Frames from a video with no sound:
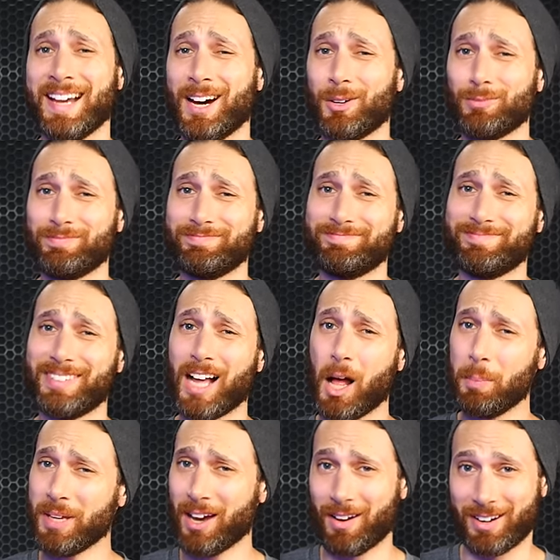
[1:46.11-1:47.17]
Now,
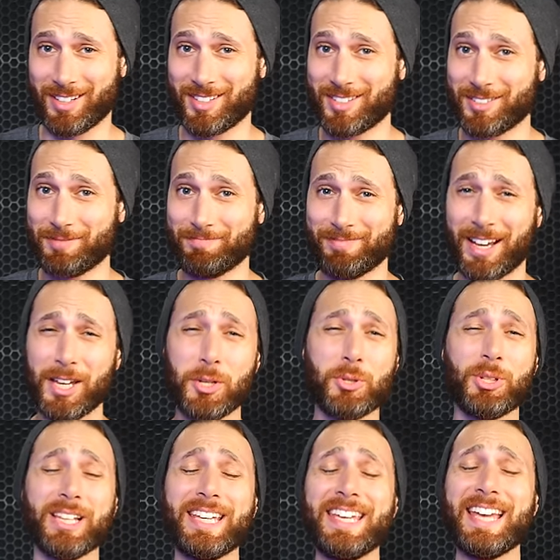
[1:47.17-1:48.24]
I'll be honest, I
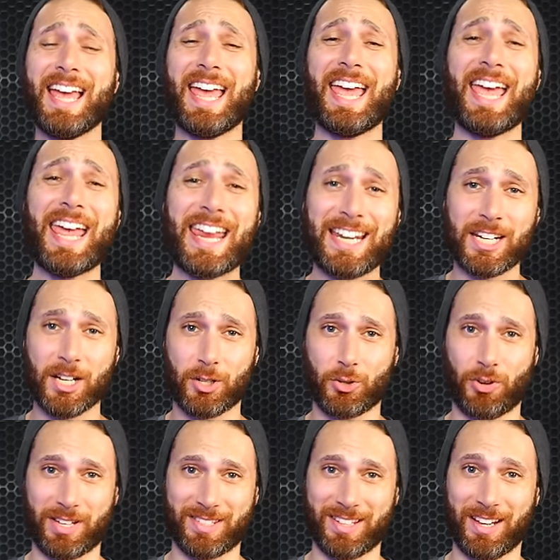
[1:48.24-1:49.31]
usually hate
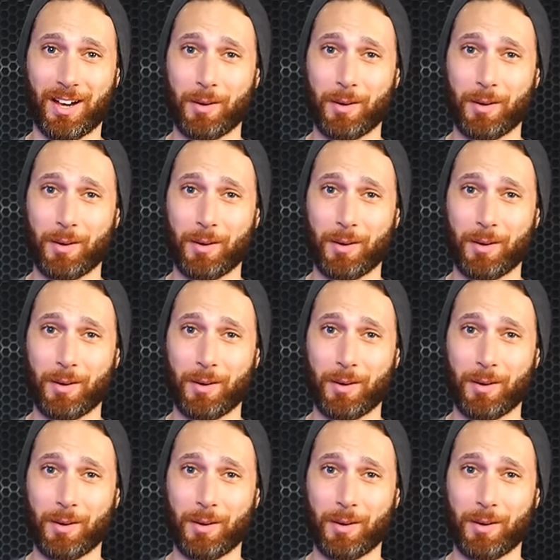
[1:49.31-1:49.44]
dressing